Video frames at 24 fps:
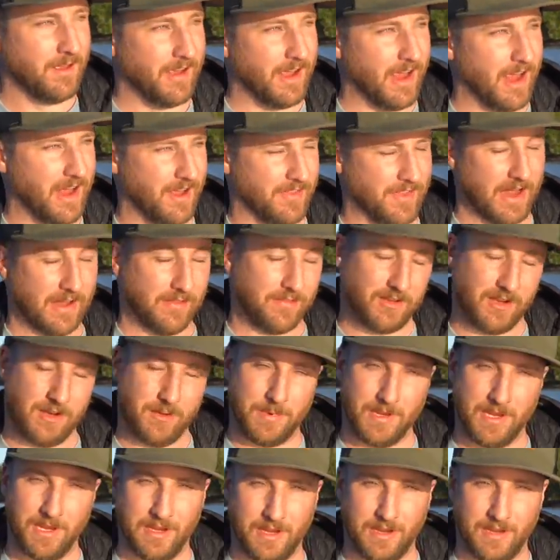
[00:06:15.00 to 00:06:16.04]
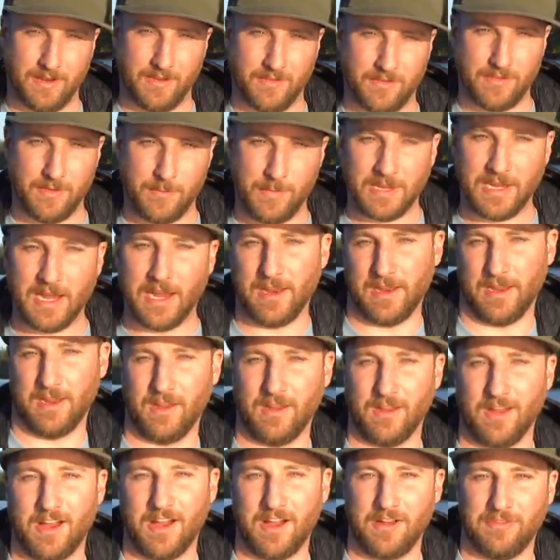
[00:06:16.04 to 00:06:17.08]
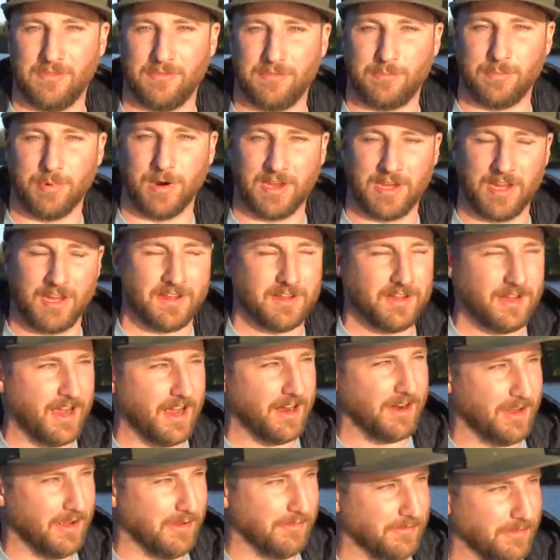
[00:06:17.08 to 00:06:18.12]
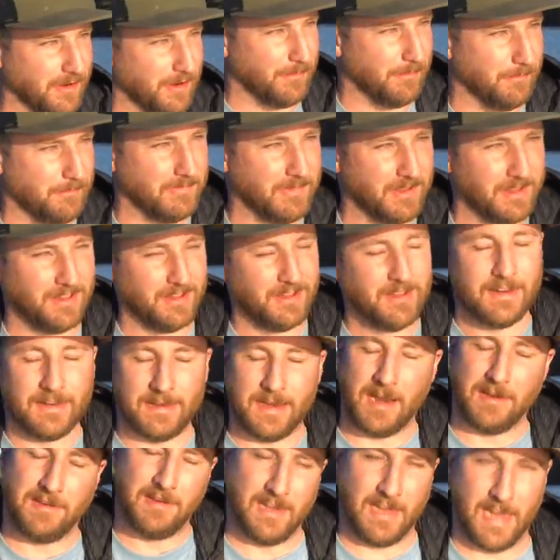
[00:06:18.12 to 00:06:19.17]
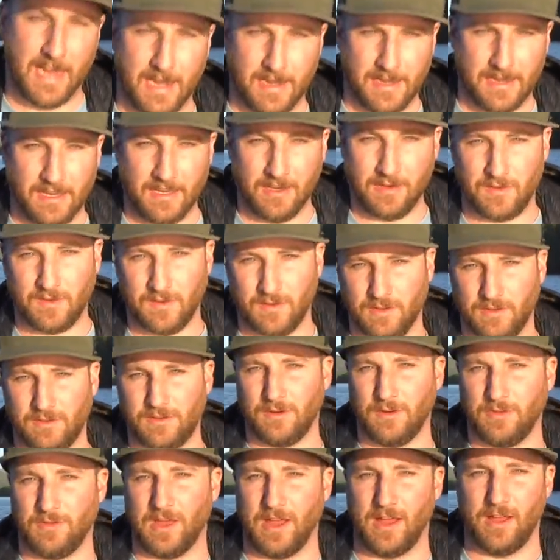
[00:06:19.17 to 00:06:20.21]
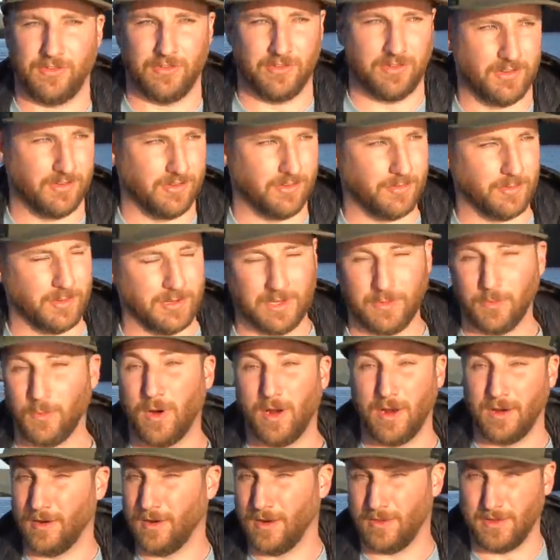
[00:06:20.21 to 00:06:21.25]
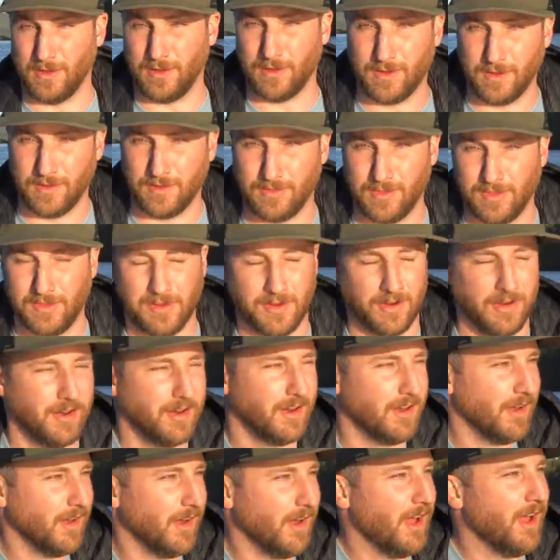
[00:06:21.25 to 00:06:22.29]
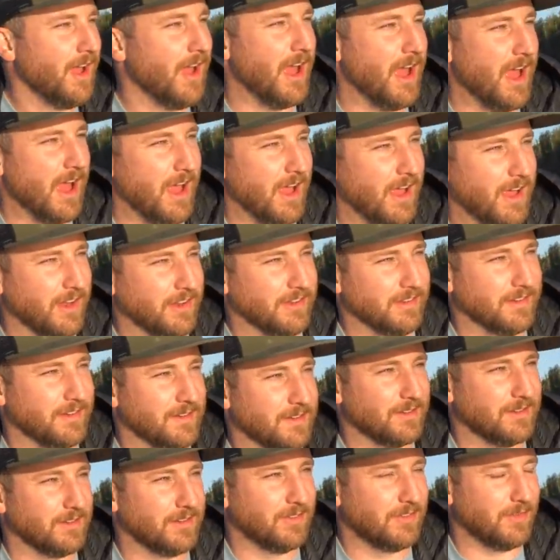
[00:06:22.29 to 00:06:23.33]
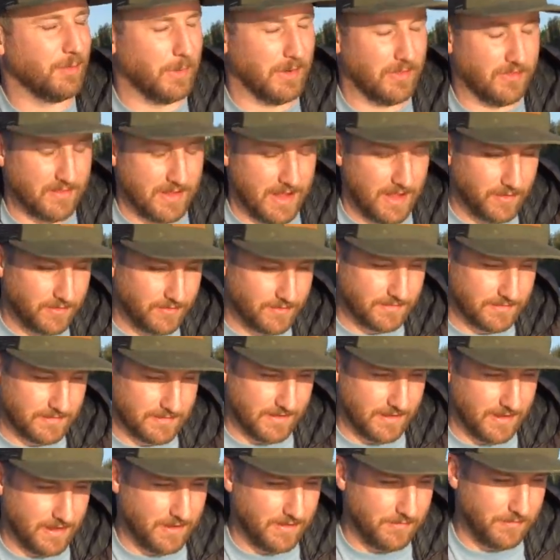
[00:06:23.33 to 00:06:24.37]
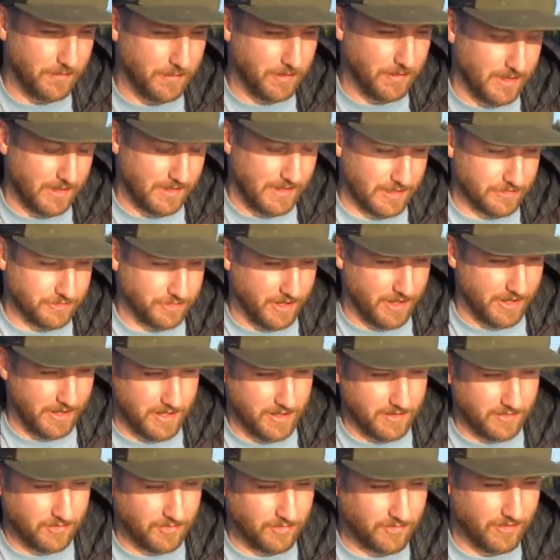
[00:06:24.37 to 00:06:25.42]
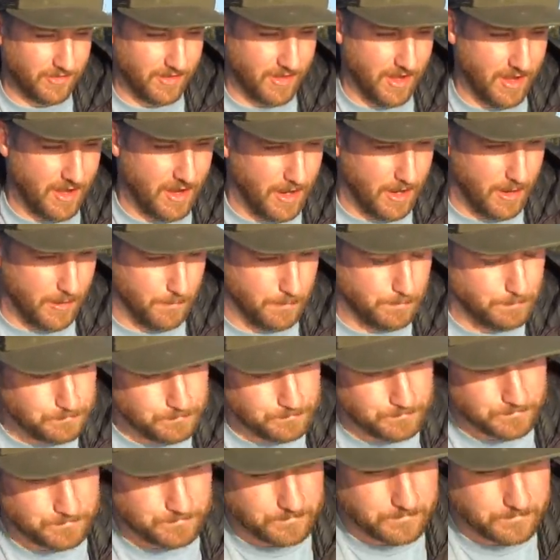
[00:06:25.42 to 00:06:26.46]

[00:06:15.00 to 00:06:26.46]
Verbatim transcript: and that's going to be the beginning of bringing Kiana from 1980 to 2021, I think is the year. And so what's next for electronics? Um,